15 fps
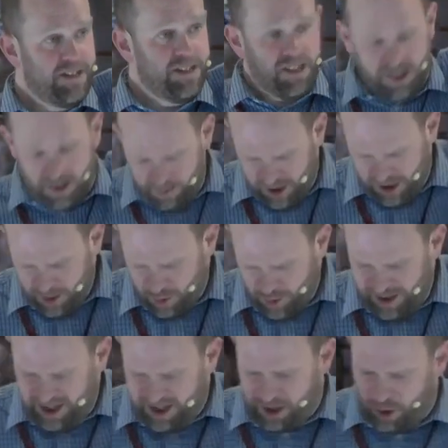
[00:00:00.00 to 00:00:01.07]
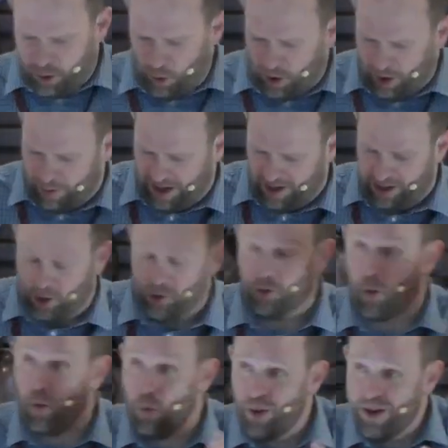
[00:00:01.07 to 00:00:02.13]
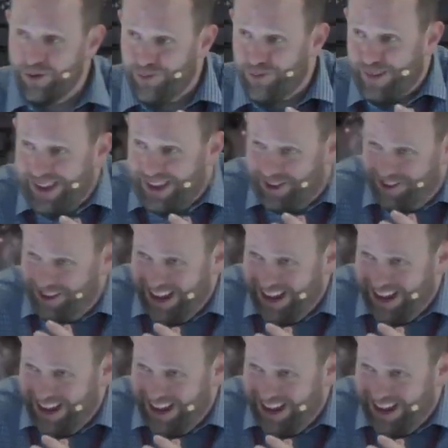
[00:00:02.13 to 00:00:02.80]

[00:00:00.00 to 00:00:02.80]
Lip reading: Sometimes we need to talk about it because all we feel